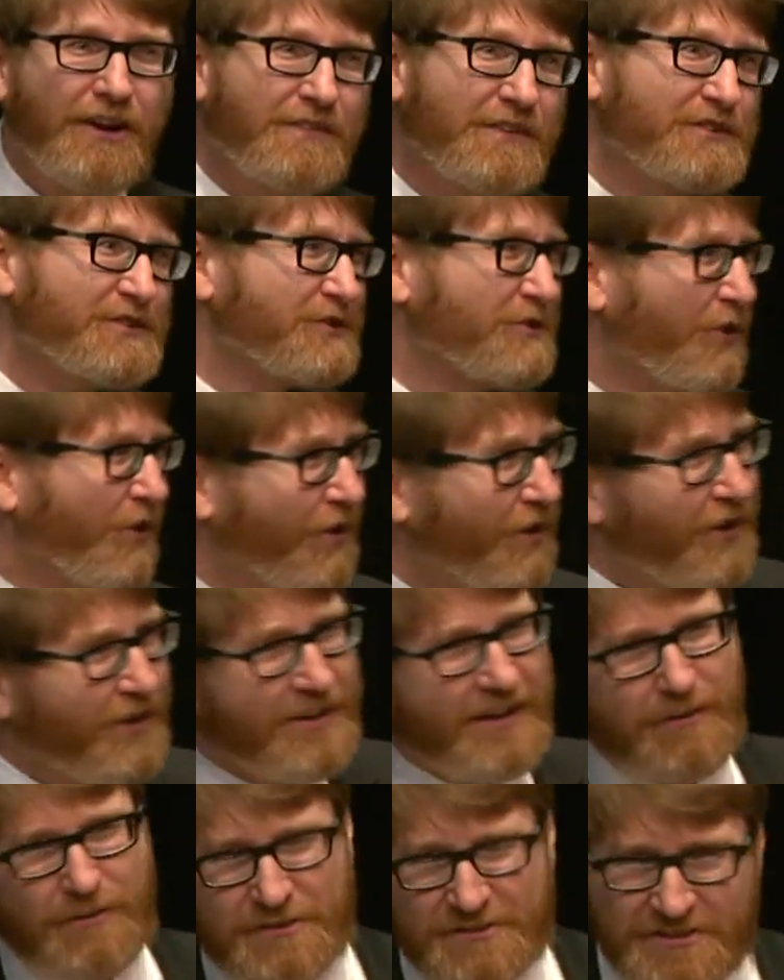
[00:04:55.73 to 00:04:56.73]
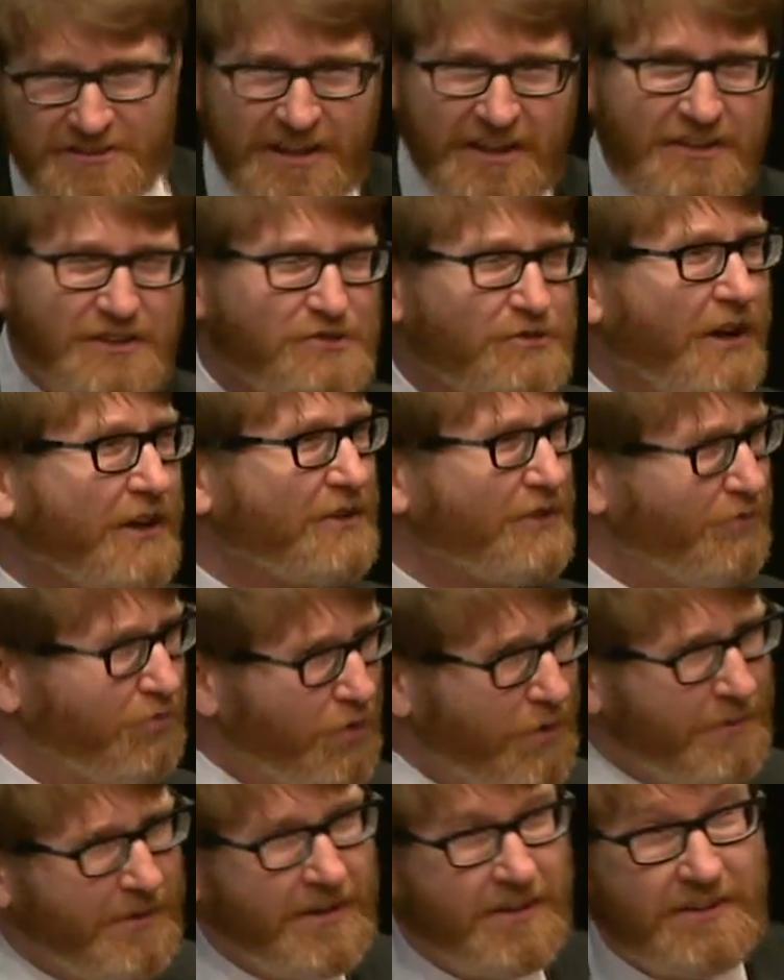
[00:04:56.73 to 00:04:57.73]
the store and I would see an attractive
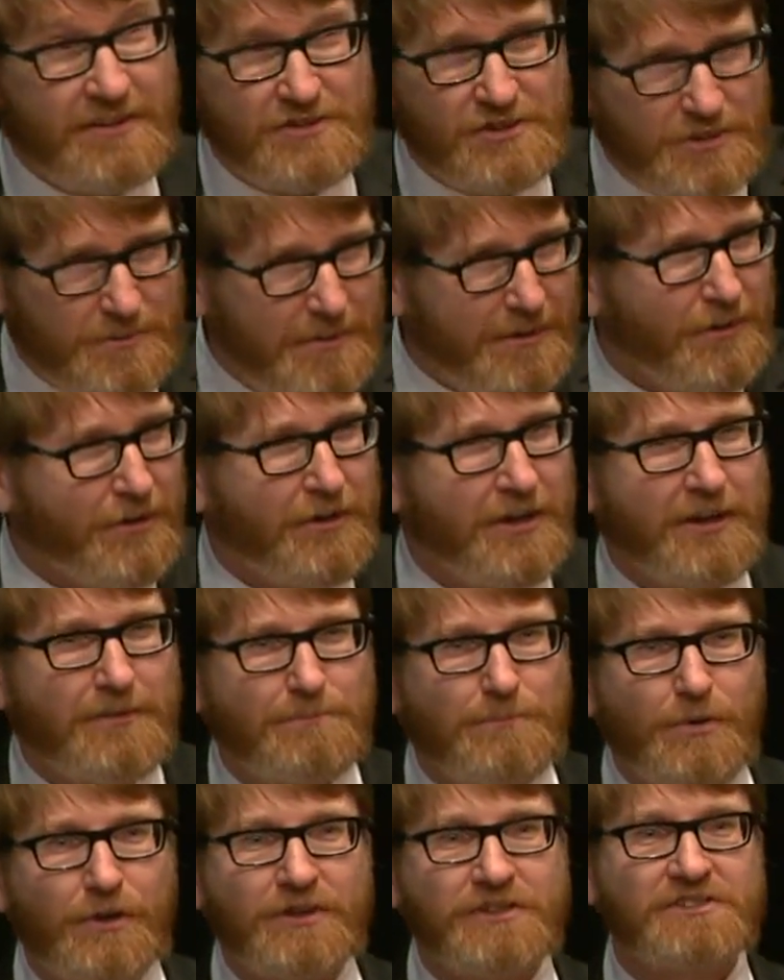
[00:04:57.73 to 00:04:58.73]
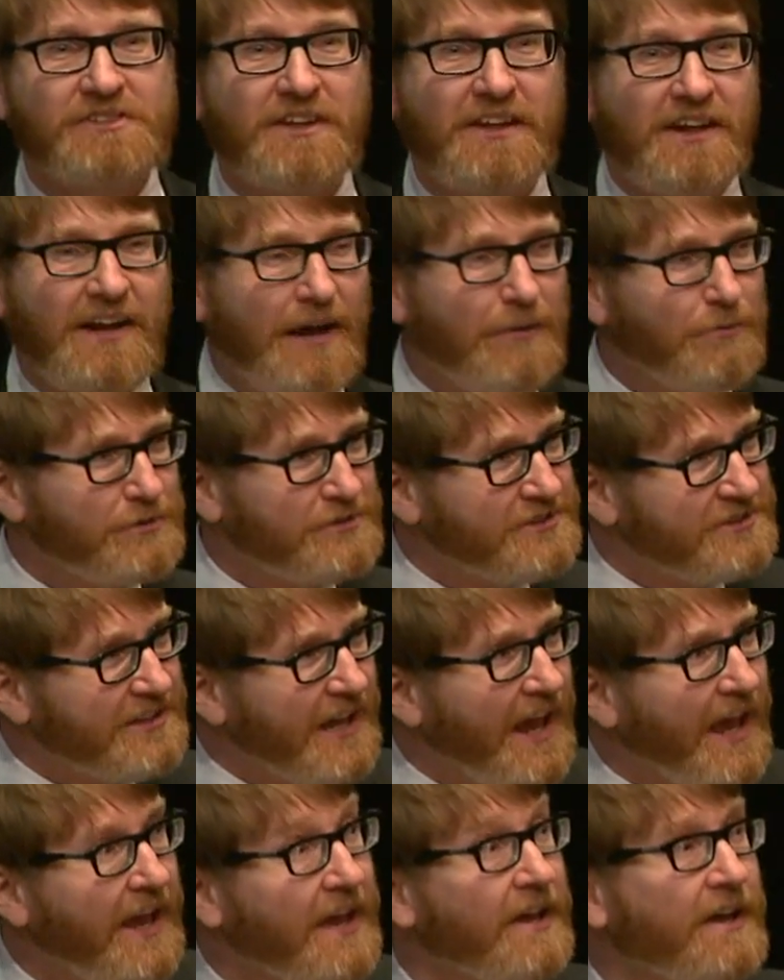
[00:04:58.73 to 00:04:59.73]
woman and she'd be looking at books and then I would
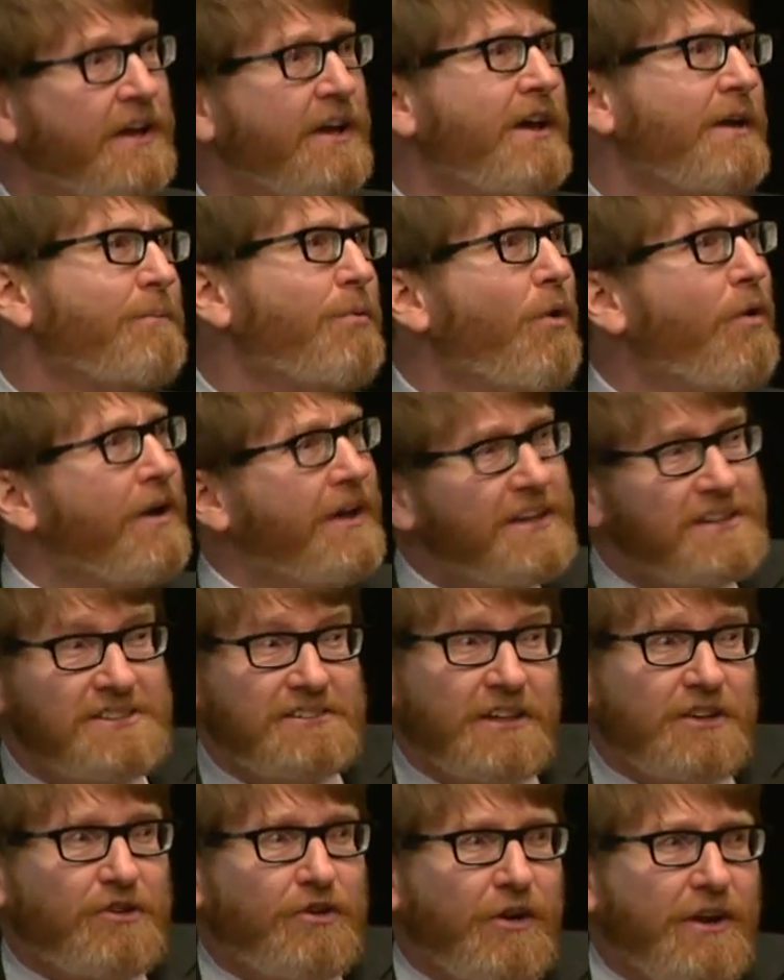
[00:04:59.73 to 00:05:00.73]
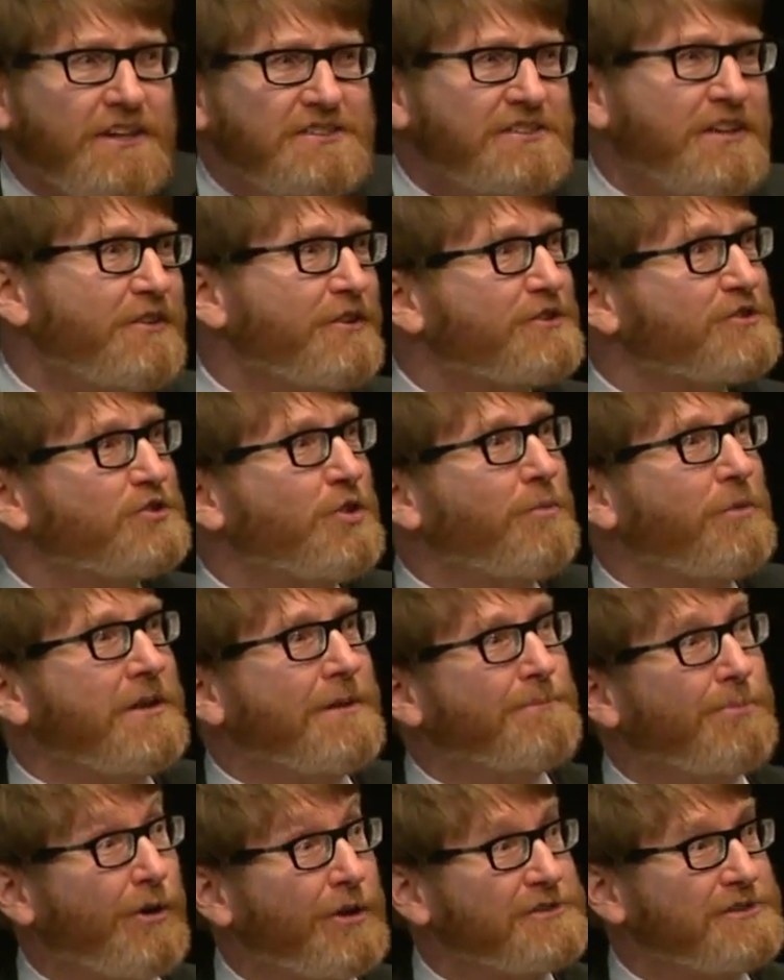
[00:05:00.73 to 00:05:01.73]
say, boy, isn't it crazy there's so many
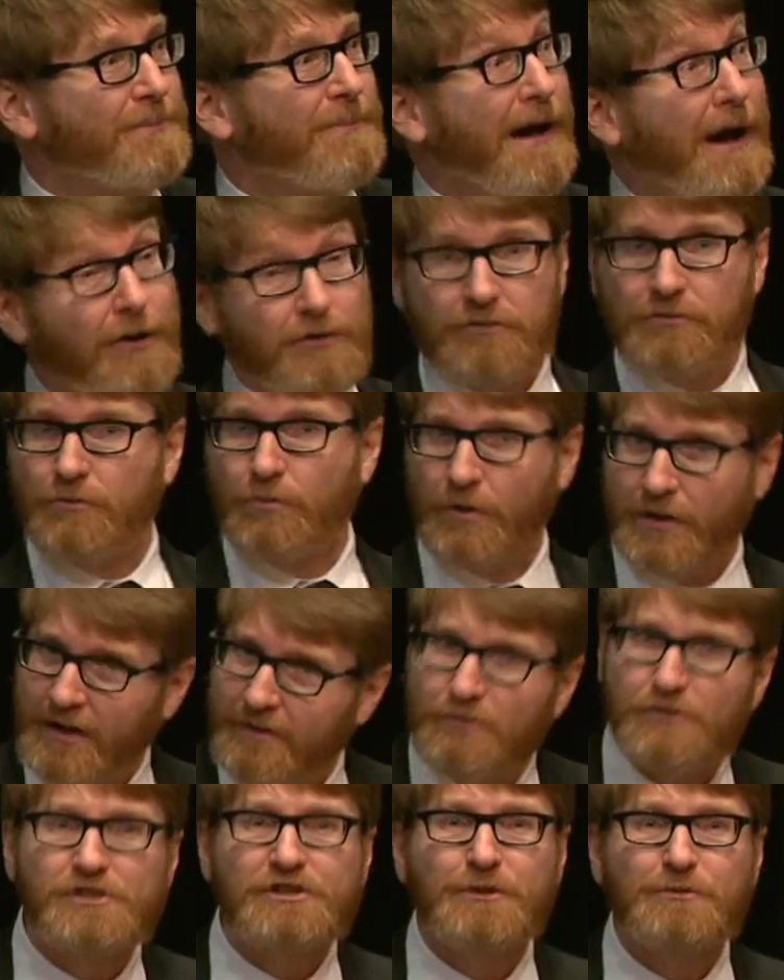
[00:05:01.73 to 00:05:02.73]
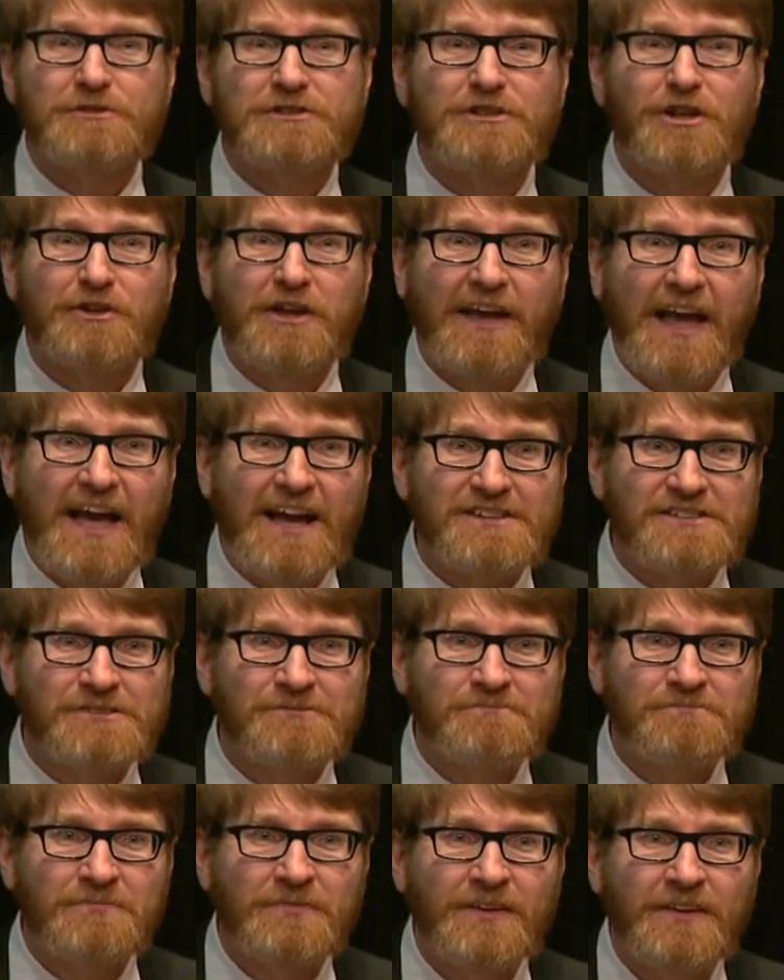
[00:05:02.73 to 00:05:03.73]
books about whatever she was looking at?
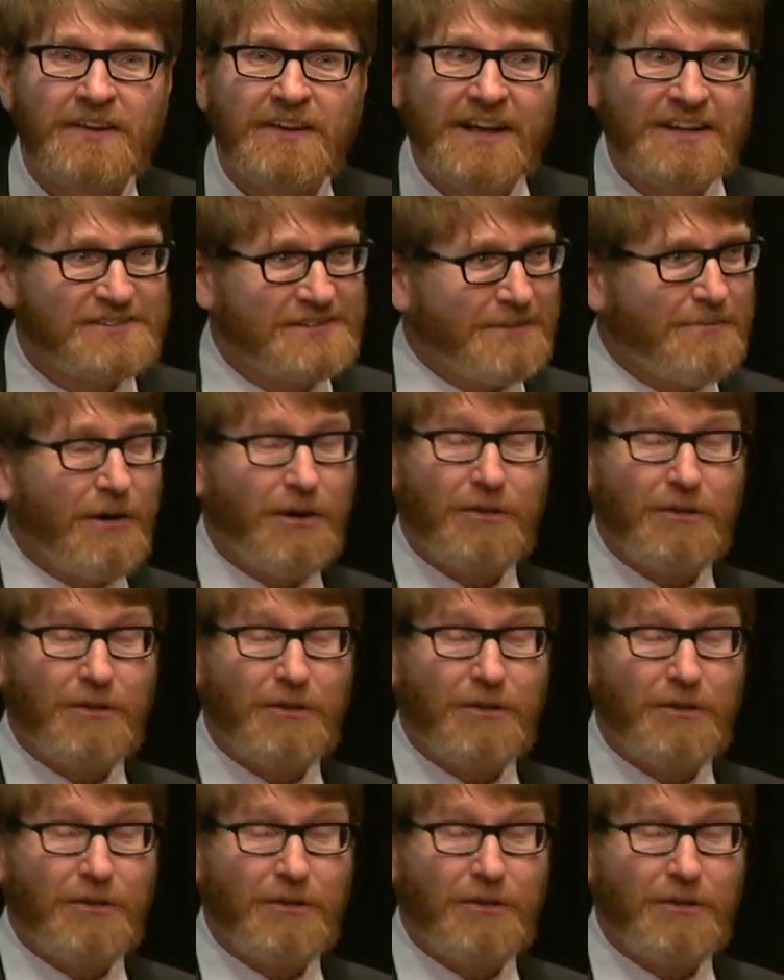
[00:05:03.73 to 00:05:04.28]
And somehow